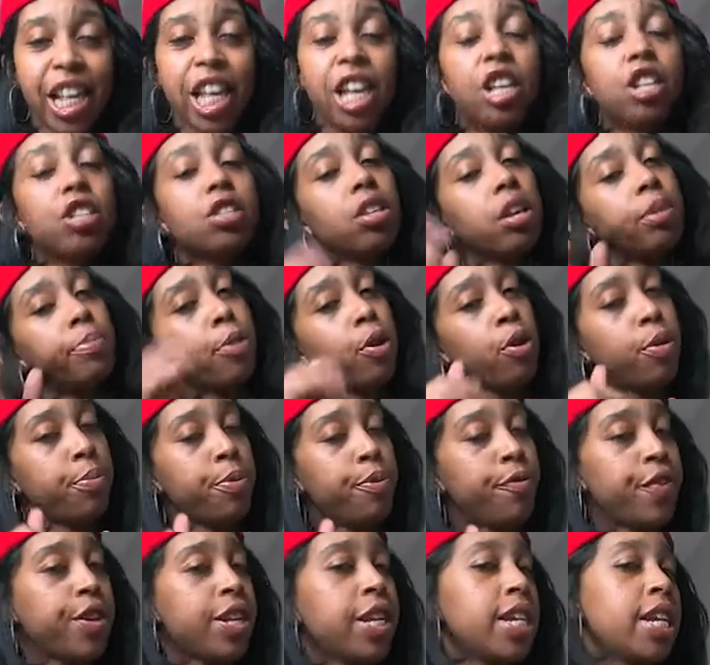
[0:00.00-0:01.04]
So I'm hoping
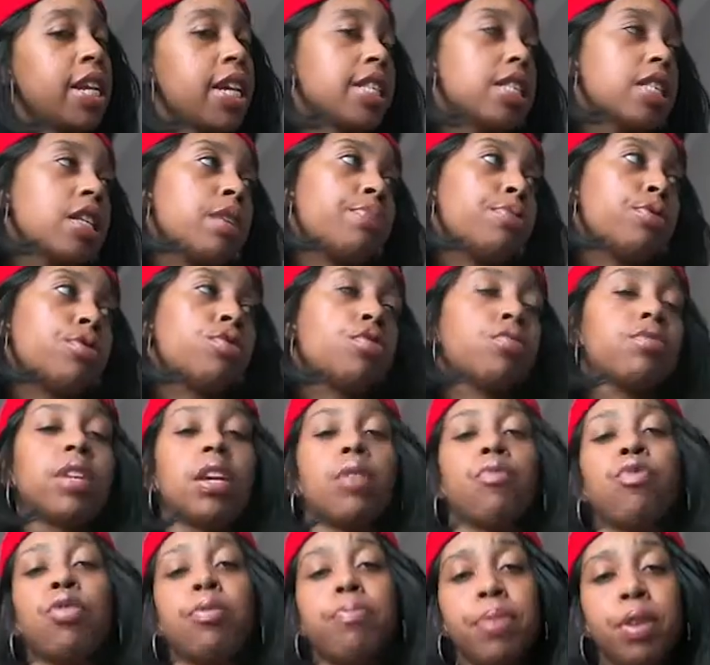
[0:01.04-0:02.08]
for the next episode that
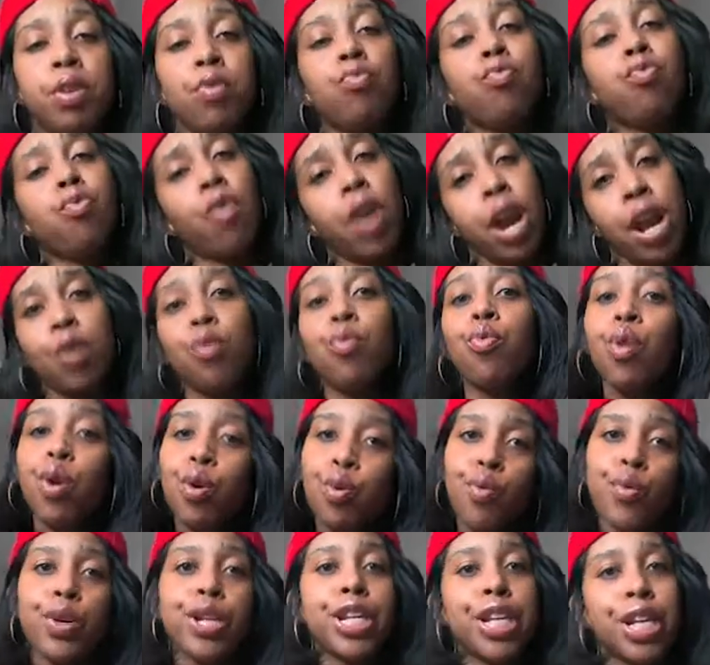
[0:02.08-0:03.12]
we be right where
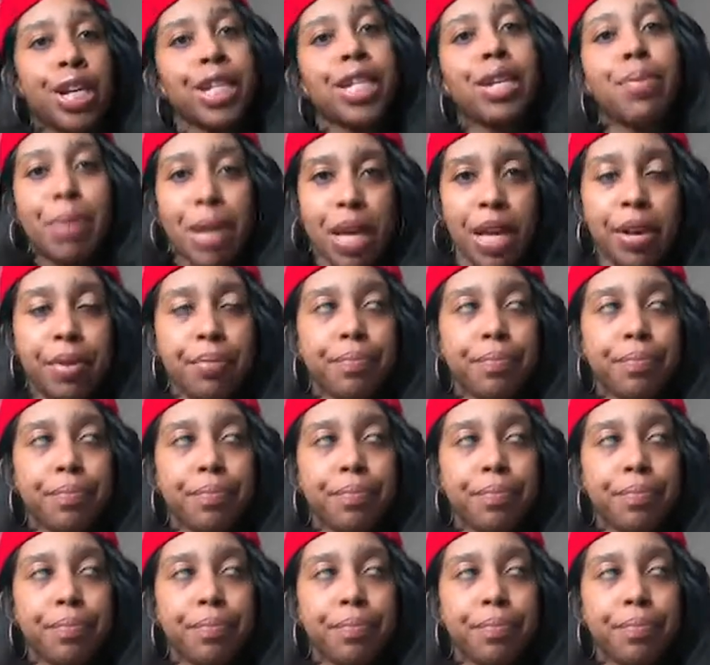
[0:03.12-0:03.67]
we need to be.